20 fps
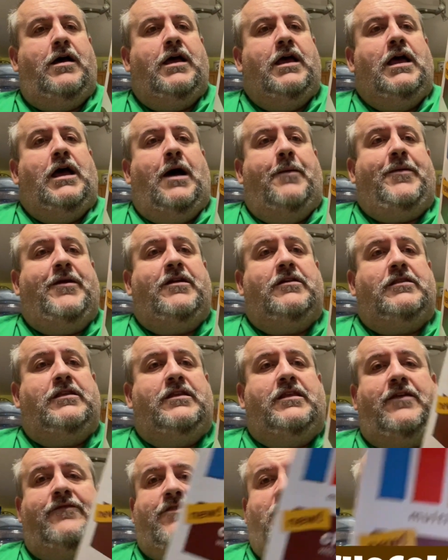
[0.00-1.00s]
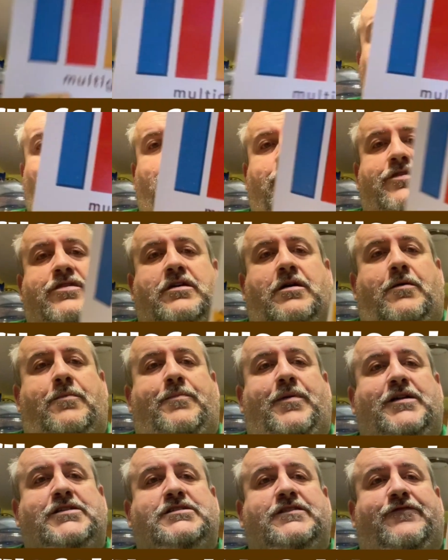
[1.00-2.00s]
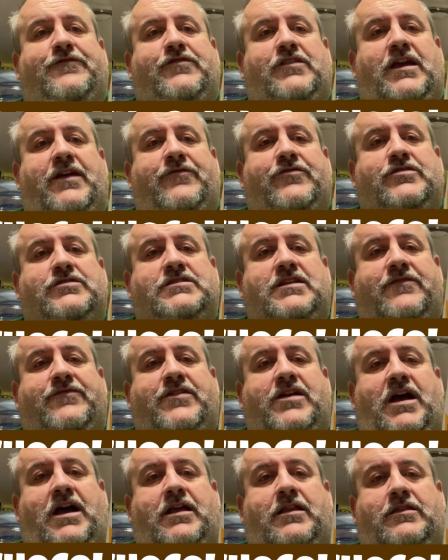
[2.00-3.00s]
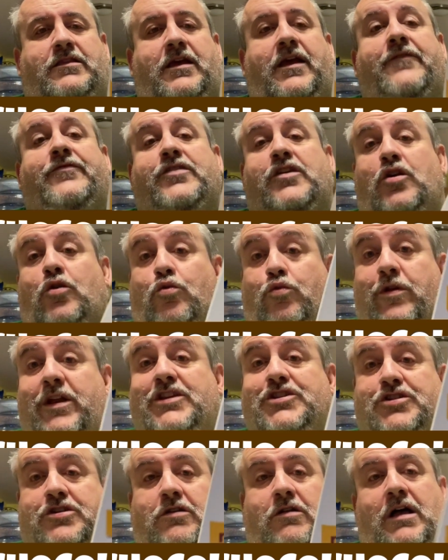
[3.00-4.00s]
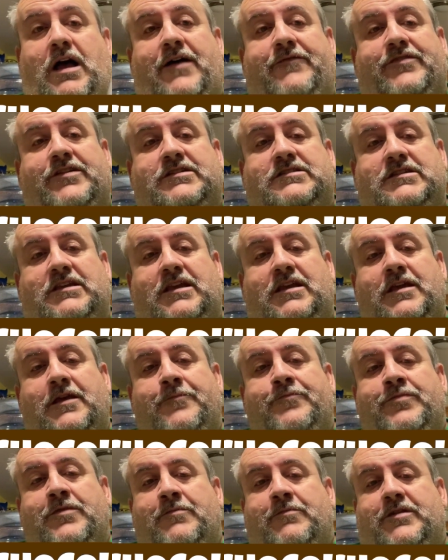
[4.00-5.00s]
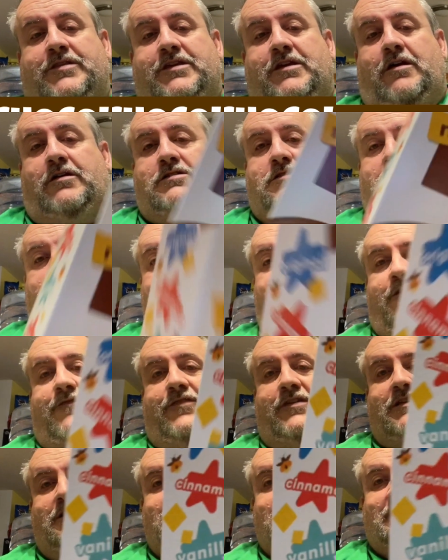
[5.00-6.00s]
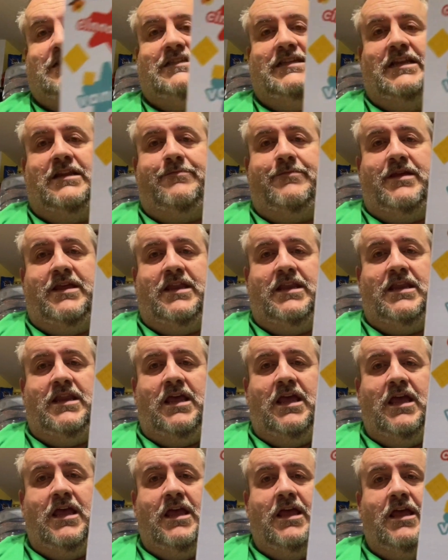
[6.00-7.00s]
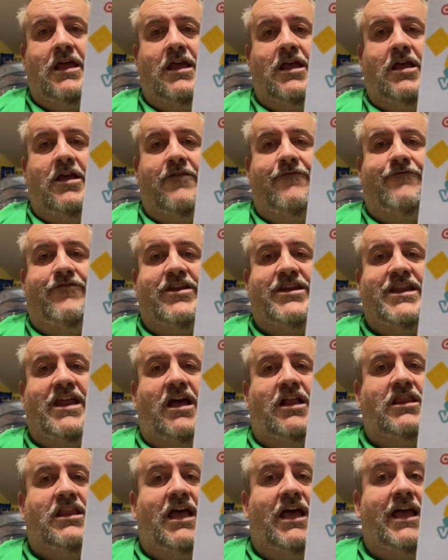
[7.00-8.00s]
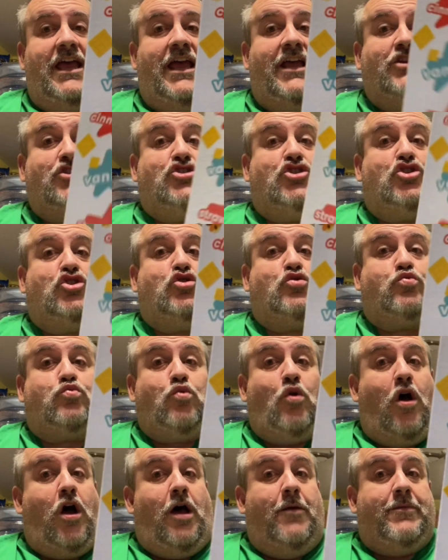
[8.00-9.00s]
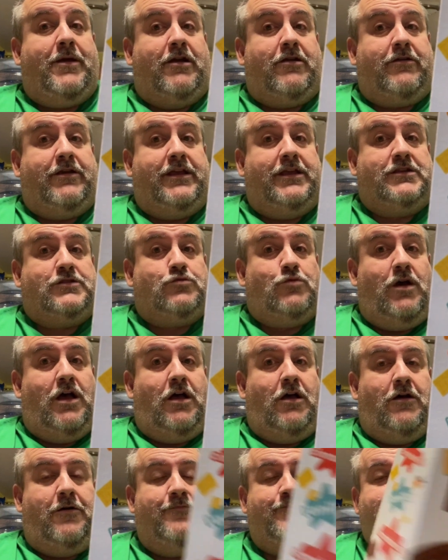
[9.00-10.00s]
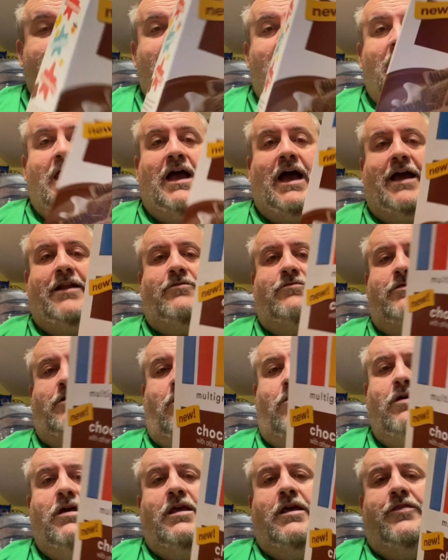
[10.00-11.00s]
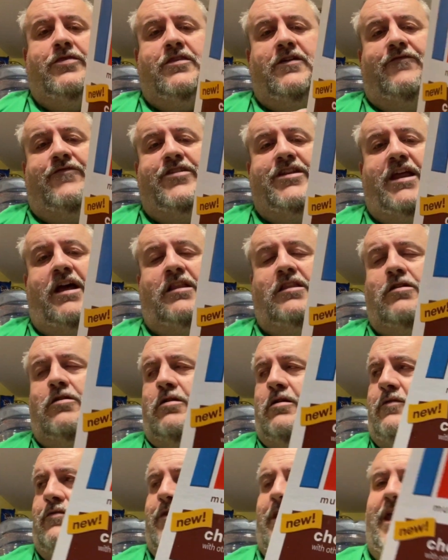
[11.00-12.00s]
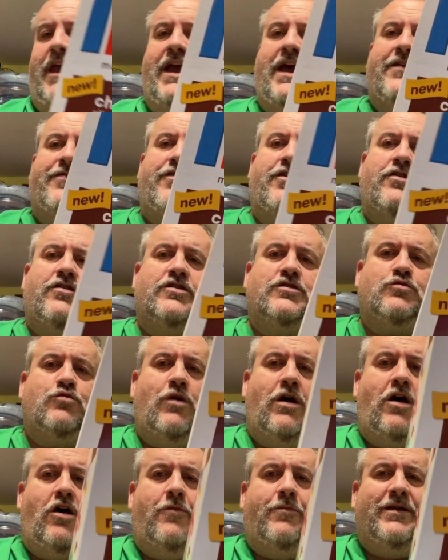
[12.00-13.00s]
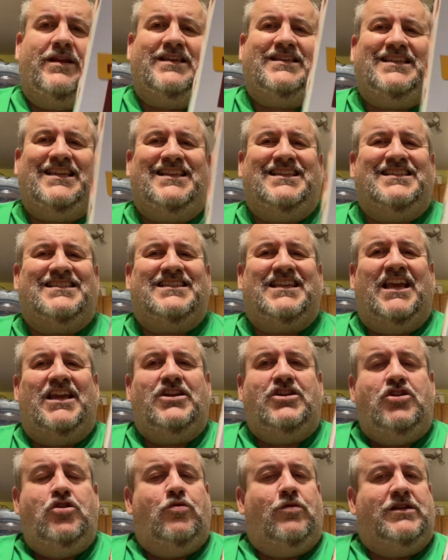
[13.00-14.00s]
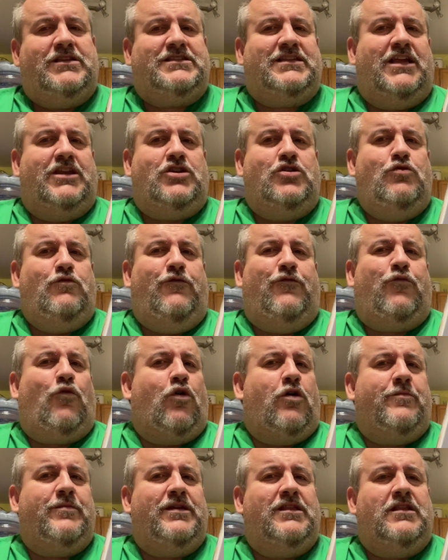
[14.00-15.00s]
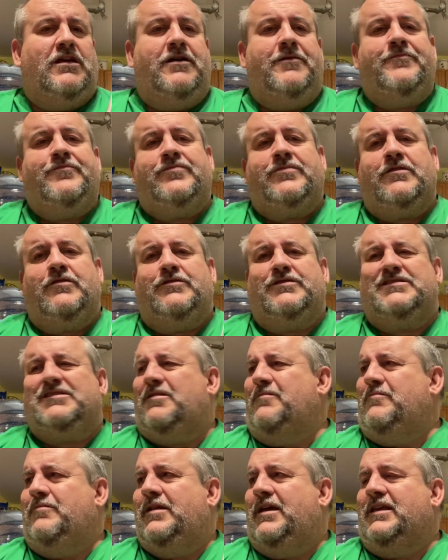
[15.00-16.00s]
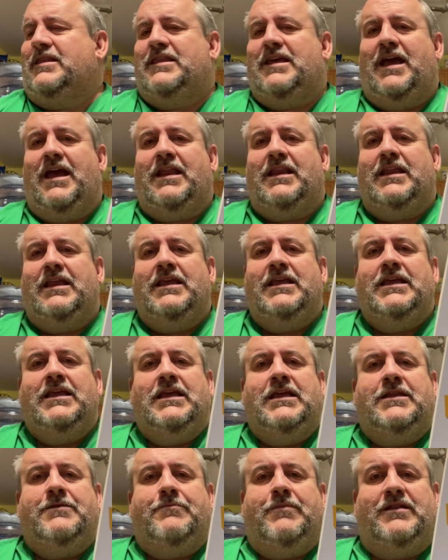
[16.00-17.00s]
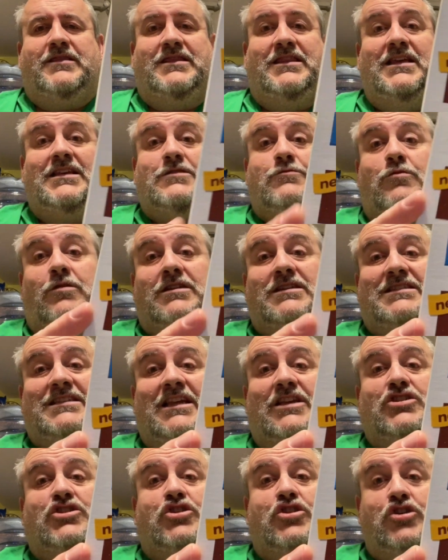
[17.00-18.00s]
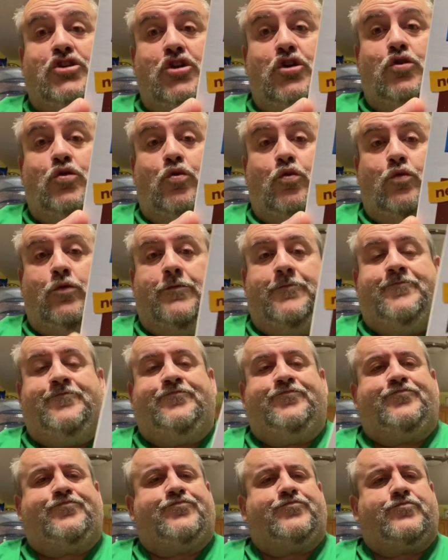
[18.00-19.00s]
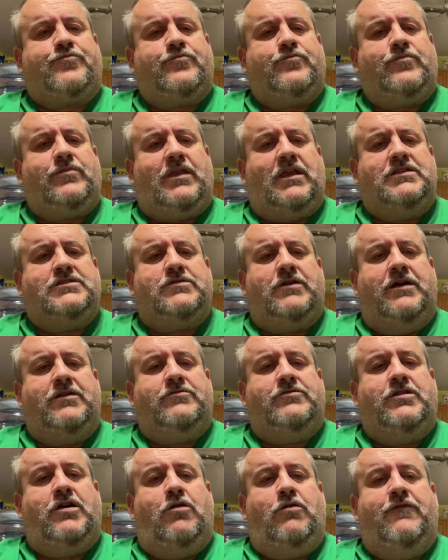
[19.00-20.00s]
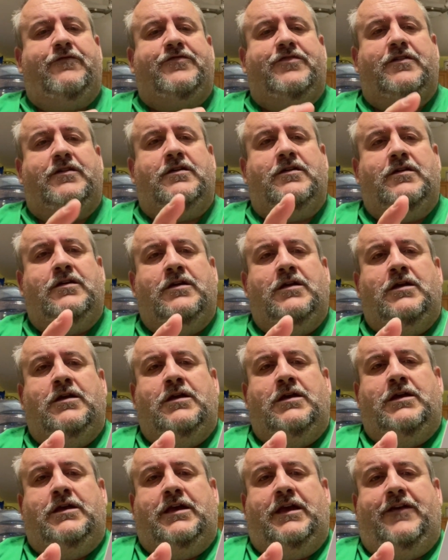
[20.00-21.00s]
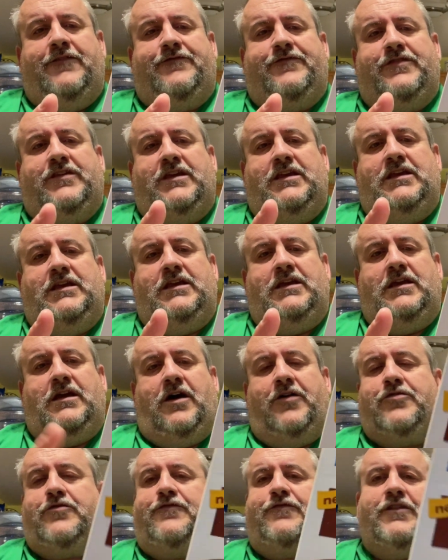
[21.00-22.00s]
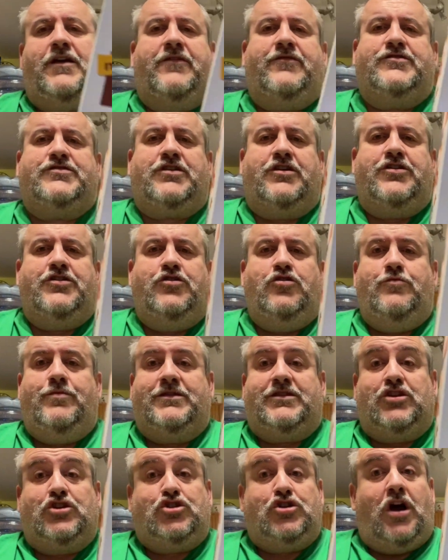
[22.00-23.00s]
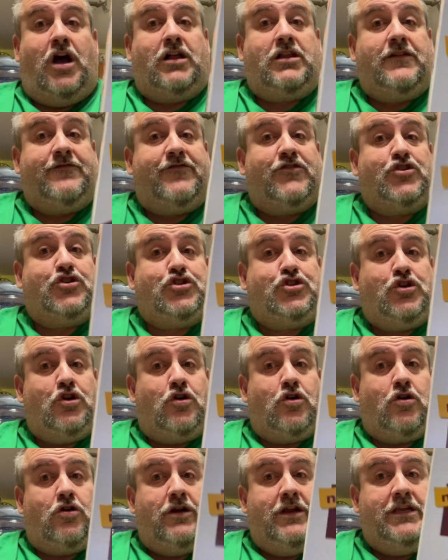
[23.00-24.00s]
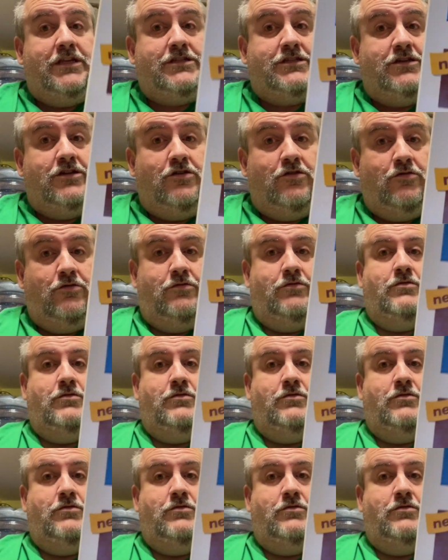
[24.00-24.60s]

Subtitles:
Apparently they've come out with a bunch of flavors. They have the original, obviously, but they also have cinnamon, vanilla, and strawberry as well. I don't know. Ooh. The vanilla they had there as well, but it didn't say new. It said new formula or something like that. But this one says new. So I don't know if the other flavors are new, but the chocolate for sure is new.